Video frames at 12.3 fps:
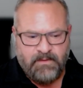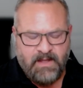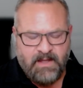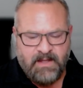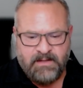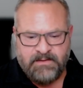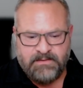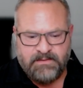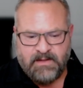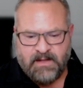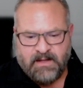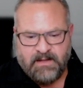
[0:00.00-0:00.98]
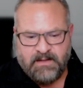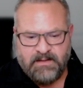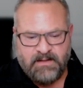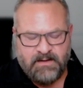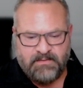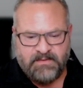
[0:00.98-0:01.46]
and uh,
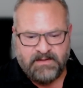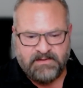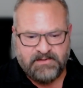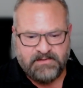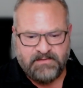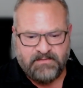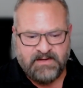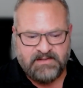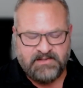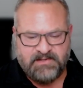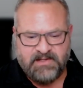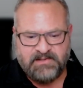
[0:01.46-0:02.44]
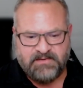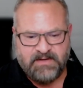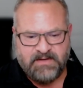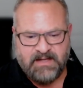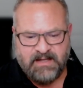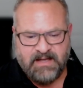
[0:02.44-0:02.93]
you know that's the rest is
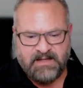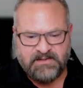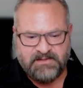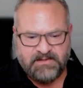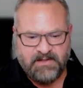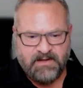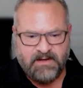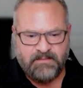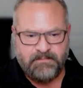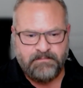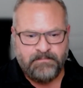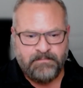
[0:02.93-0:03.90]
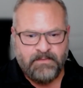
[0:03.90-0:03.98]
history, I guess. Um,